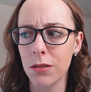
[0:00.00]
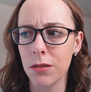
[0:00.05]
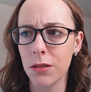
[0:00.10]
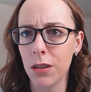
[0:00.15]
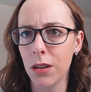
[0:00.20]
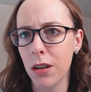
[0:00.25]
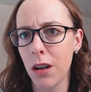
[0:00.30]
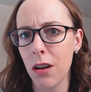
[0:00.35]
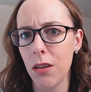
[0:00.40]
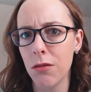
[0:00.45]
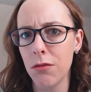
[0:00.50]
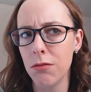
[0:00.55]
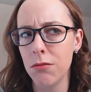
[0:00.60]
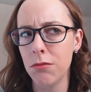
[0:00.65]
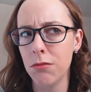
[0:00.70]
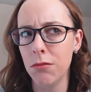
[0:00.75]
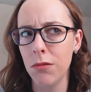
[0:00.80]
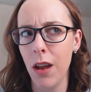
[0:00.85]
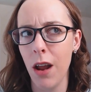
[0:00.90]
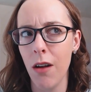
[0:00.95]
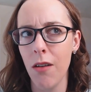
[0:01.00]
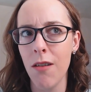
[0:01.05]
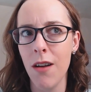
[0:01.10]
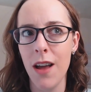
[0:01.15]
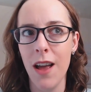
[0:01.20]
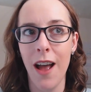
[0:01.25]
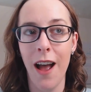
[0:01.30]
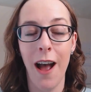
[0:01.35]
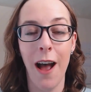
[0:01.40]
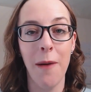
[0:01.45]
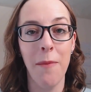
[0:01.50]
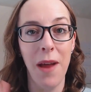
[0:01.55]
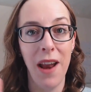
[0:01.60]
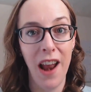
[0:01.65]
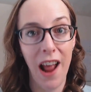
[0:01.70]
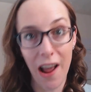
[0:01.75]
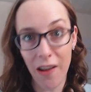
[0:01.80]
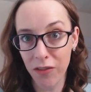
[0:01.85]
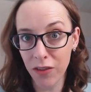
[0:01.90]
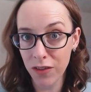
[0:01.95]
ago now. Um, and
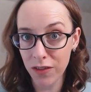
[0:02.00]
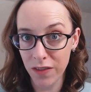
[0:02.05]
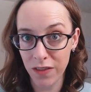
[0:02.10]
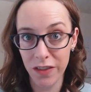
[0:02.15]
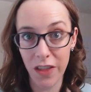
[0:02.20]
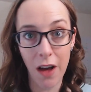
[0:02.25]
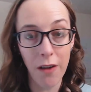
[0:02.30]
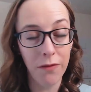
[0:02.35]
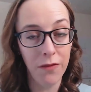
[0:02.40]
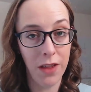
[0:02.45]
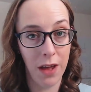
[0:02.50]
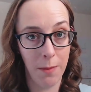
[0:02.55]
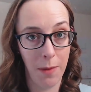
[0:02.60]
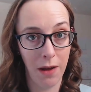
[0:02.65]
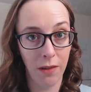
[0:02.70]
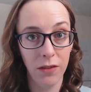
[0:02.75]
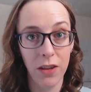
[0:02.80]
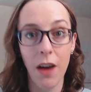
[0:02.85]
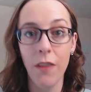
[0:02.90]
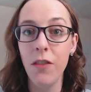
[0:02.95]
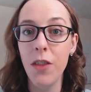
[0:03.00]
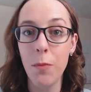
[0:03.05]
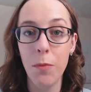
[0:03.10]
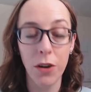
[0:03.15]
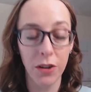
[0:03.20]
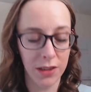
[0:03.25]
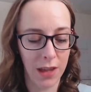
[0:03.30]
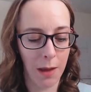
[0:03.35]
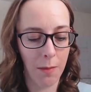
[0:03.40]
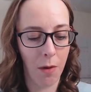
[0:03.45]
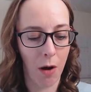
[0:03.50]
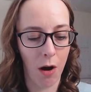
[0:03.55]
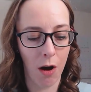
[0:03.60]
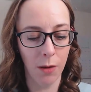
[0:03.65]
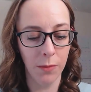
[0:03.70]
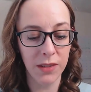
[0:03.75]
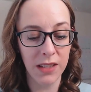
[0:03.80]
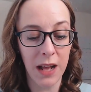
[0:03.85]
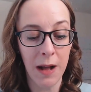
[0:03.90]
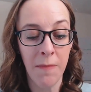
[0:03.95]
I've loved them. I've loved the birthday
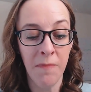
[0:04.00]
balms.